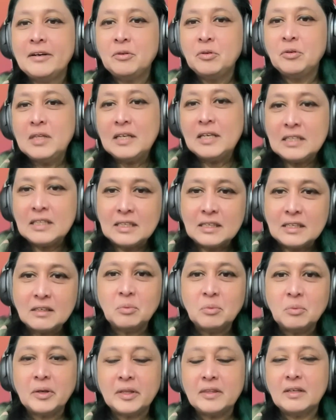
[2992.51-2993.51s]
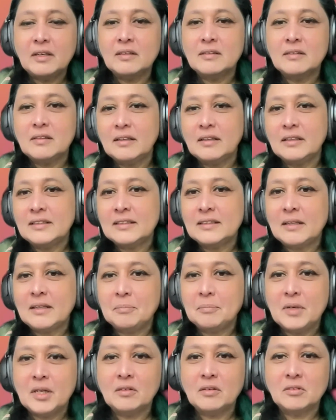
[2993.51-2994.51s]
how do they deal with things like
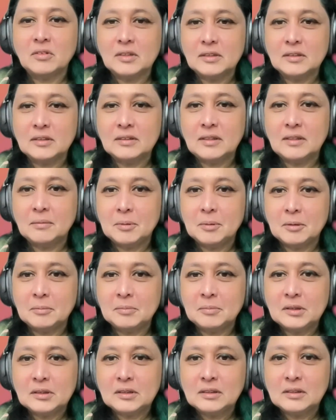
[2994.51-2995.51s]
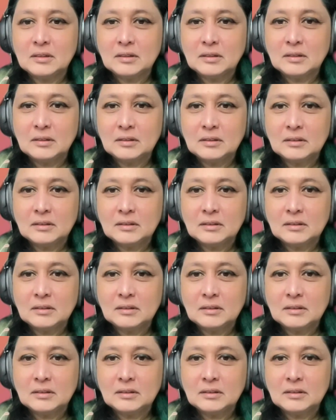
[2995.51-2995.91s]
step downs and step ups?